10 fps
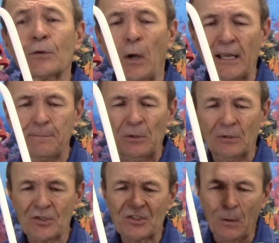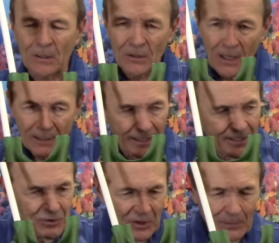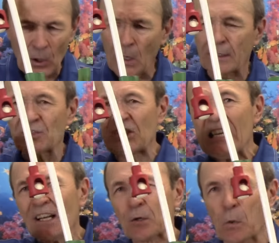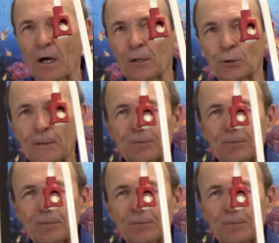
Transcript: So I could put this snorkel on, and I could swim along and see underwater and